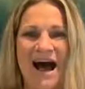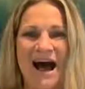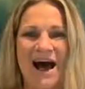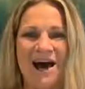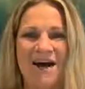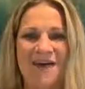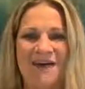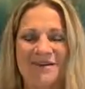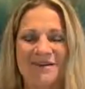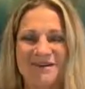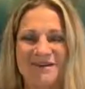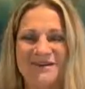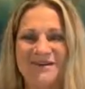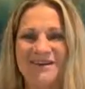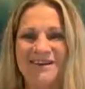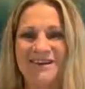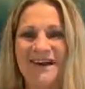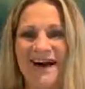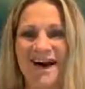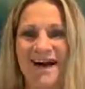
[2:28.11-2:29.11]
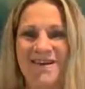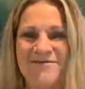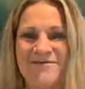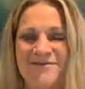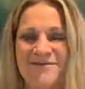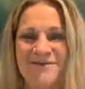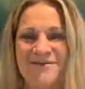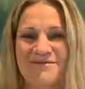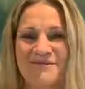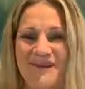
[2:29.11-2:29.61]
coming to you live
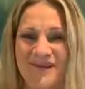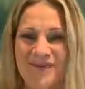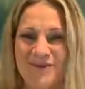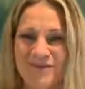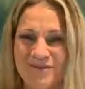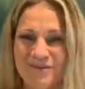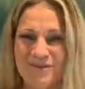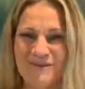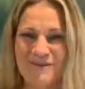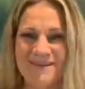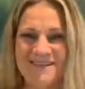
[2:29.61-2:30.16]
from Vancouver,